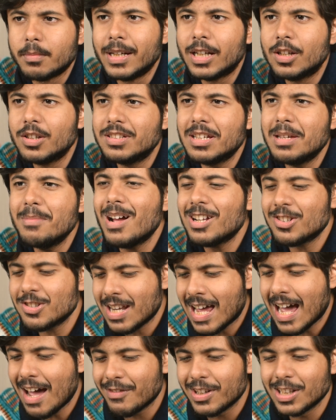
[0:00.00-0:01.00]
Because
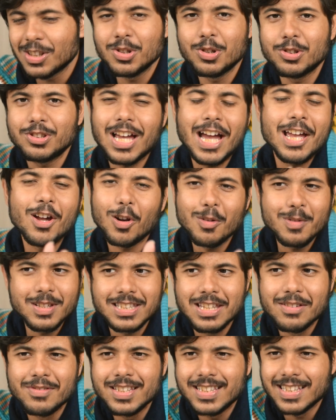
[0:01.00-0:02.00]
imagine having those, I
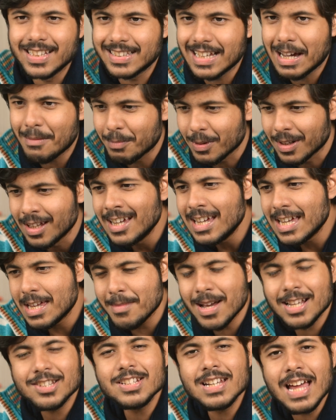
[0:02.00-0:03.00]
always give this example,
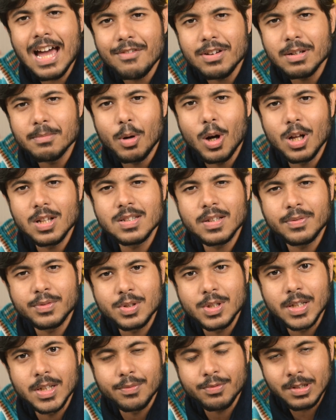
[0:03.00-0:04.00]
imagine having balls of
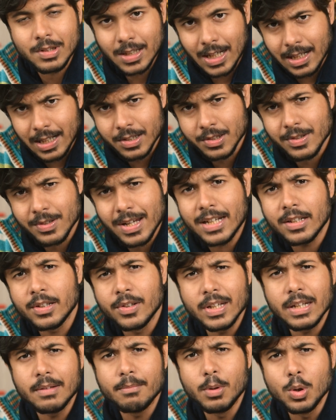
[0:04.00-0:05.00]
three different colors, red,
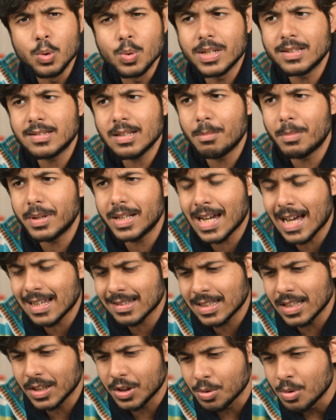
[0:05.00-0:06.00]
green, blue, and somebody
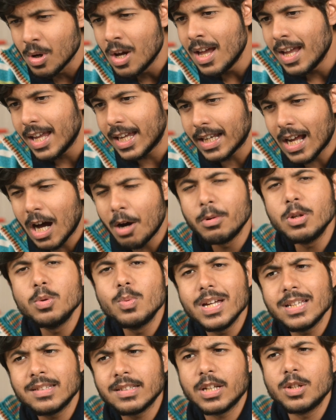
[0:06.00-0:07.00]
asking you, in how many
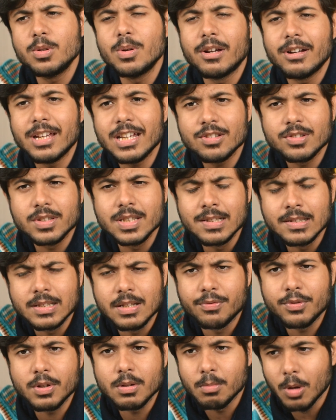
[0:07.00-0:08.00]
ways can you arrange these
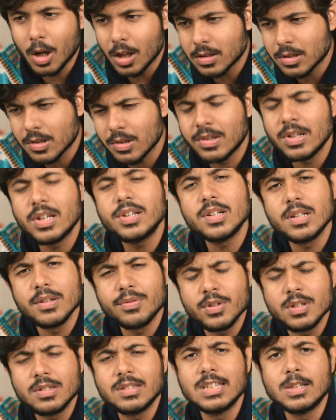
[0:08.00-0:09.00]
different balls to create a
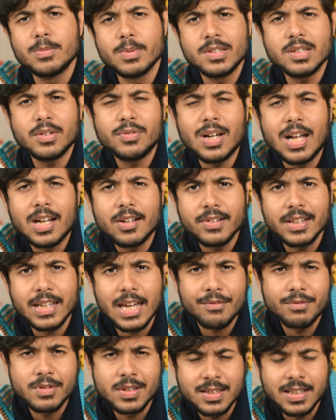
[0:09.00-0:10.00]
different sequence of
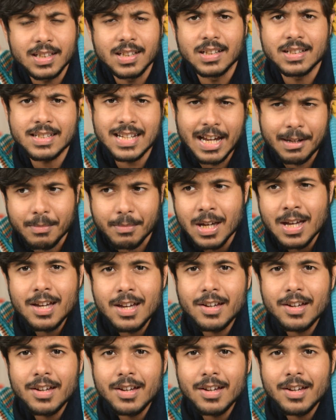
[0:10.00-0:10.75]
coloring every single time,